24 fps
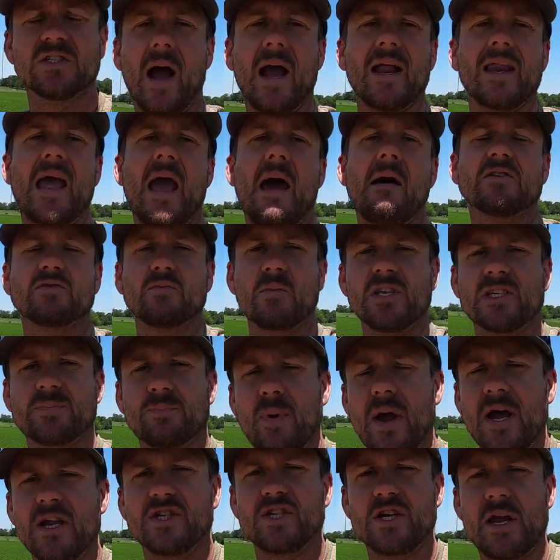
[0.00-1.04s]
Right now is when we
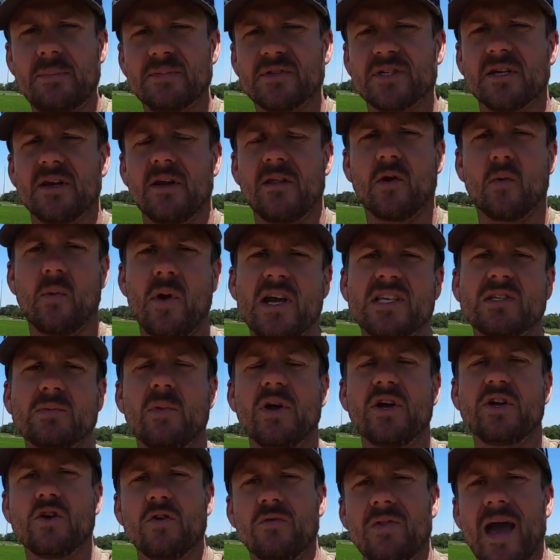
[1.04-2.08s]
spread gypsum and the reason
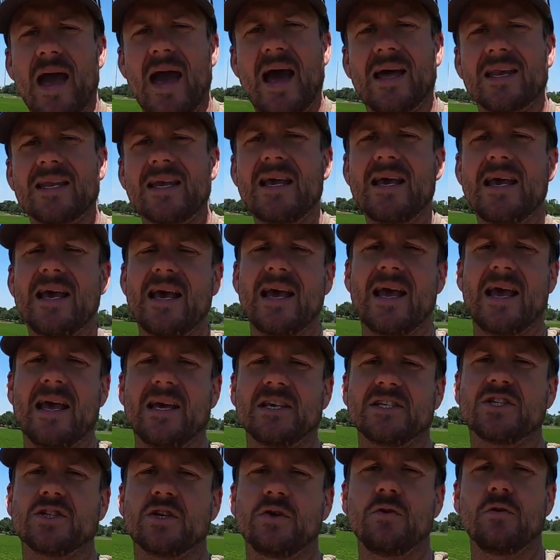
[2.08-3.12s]
we do that
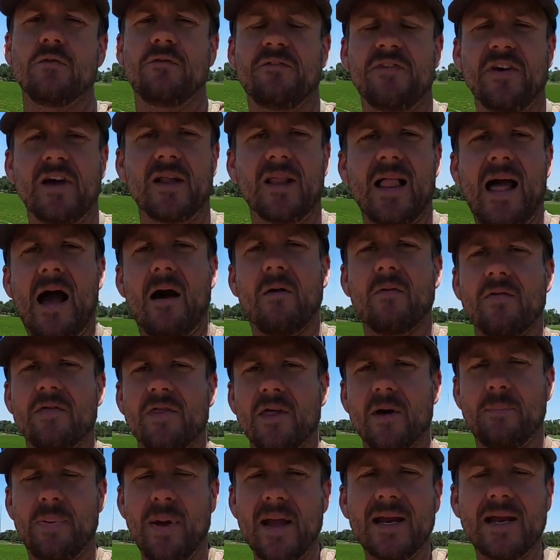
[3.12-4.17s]
is to fill out
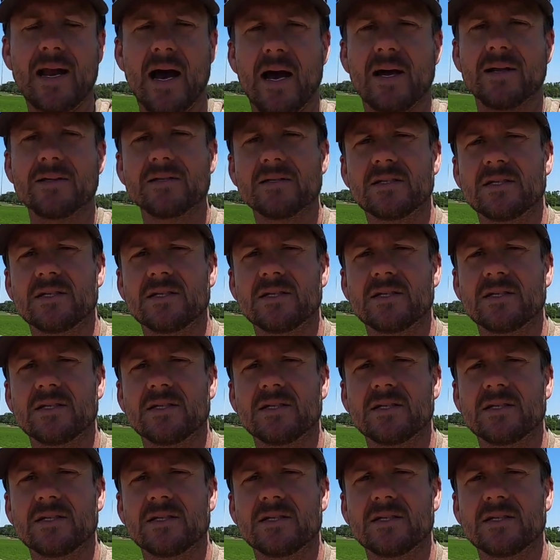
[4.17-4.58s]
the peanut.